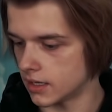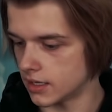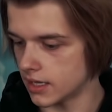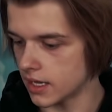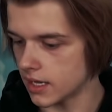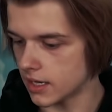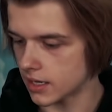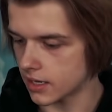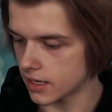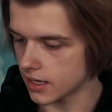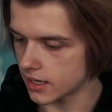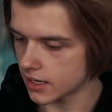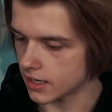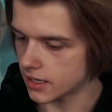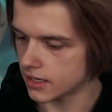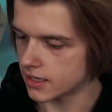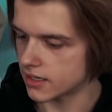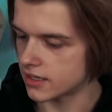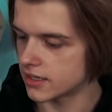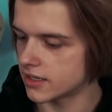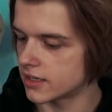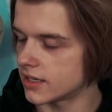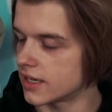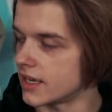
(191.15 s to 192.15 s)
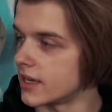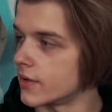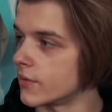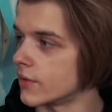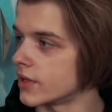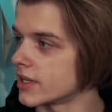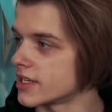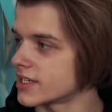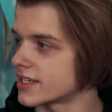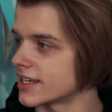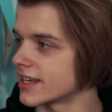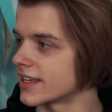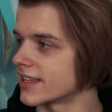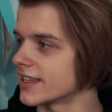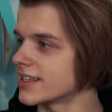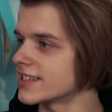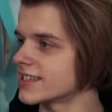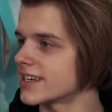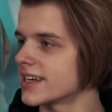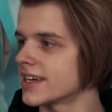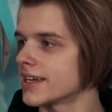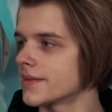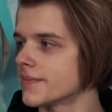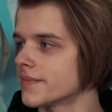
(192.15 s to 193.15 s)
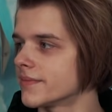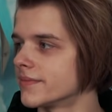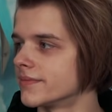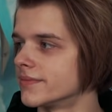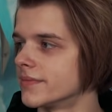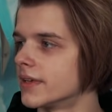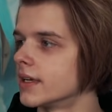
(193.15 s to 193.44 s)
Yeah. Will it sink this time?